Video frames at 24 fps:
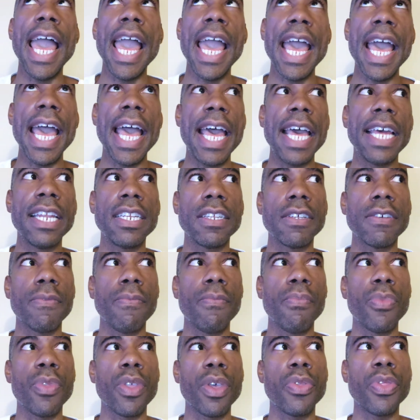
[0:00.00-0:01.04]
and
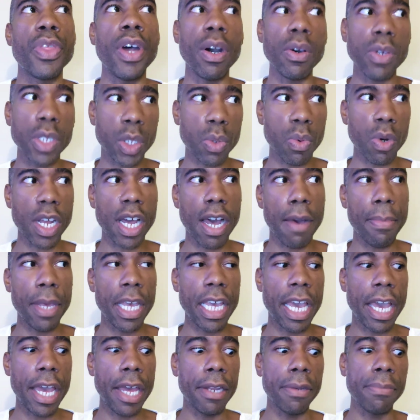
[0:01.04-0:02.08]
those were
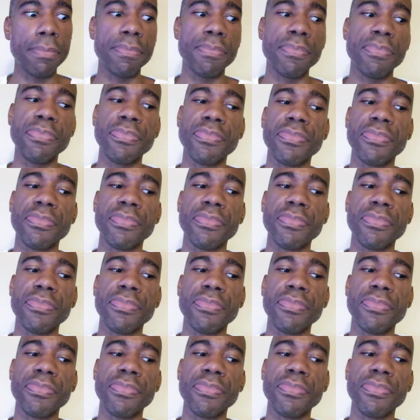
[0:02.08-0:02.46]
coming in.